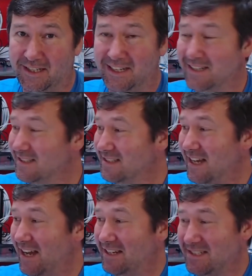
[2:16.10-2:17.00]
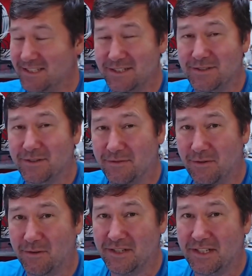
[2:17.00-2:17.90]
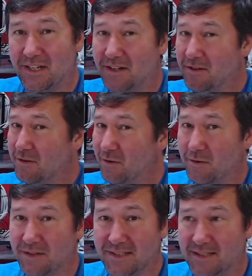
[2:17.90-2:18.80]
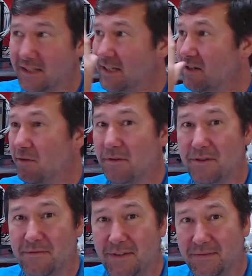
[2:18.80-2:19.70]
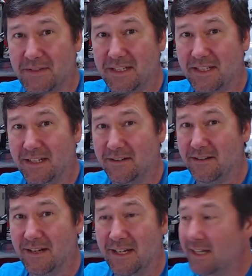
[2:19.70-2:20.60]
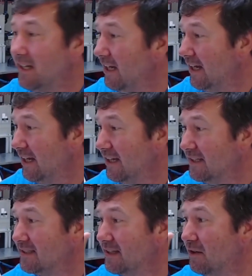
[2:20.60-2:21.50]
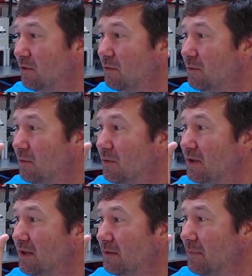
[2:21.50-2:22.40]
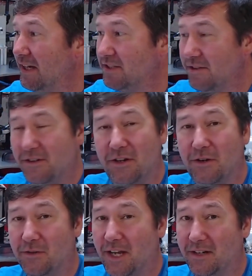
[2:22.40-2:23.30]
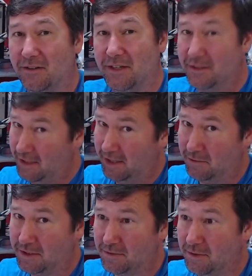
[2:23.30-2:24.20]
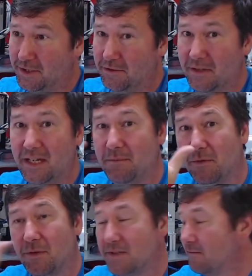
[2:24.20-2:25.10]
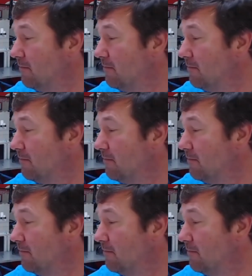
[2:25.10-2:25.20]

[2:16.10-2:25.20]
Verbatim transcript: It does not do the 1400 or the SLC or the 1500. And so make sure you know not only you know, which one you need, but which